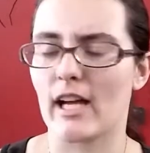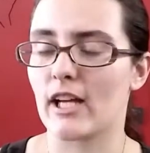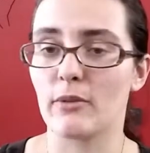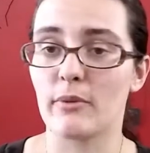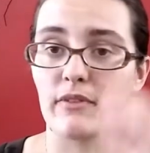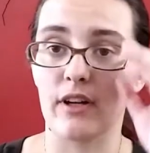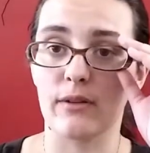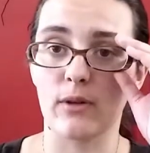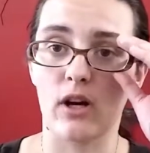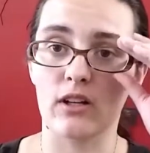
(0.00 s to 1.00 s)
I could be
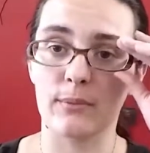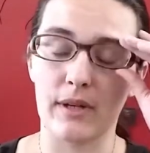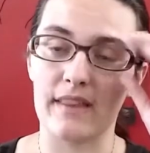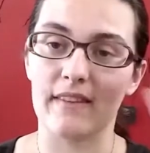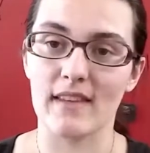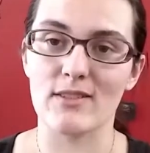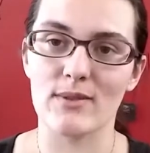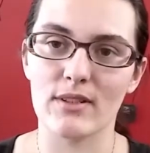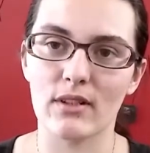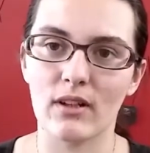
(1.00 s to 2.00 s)
very wrong, but I think that's
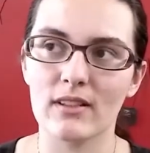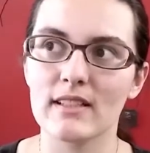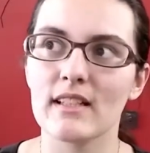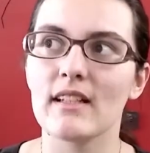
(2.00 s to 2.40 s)
what they're called.